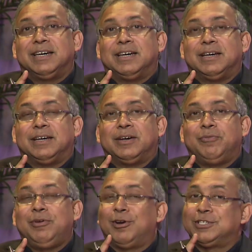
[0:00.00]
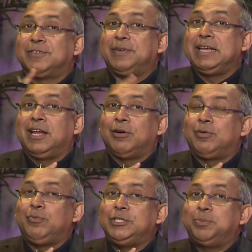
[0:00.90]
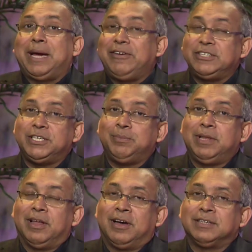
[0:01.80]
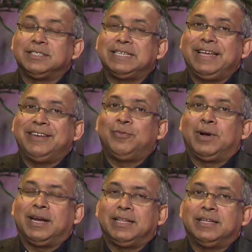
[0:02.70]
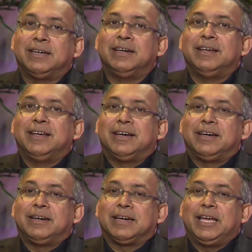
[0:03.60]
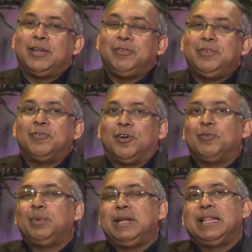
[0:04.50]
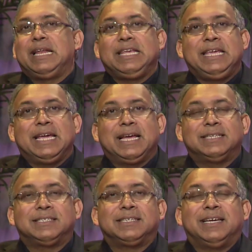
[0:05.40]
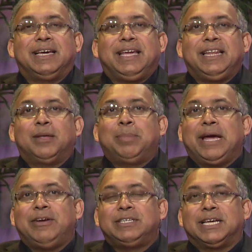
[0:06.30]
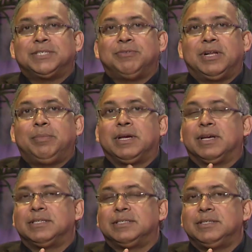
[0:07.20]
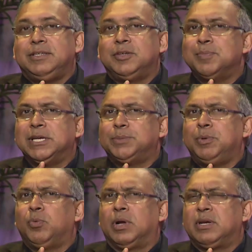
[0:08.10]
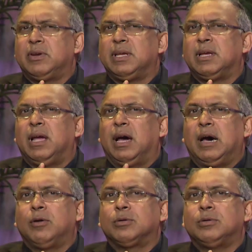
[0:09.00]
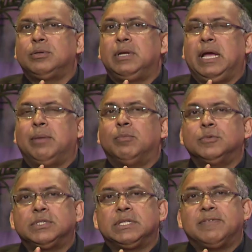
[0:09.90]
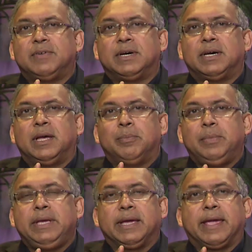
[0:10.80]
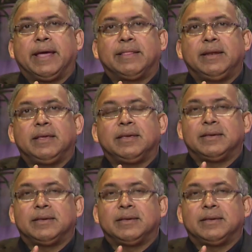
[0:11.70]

Uh, we will also find out which parish he belongs and what are the uh, kind of involvement that he has in the parish as well. Because you must be wondering, how could a Mustafa be a Catholic?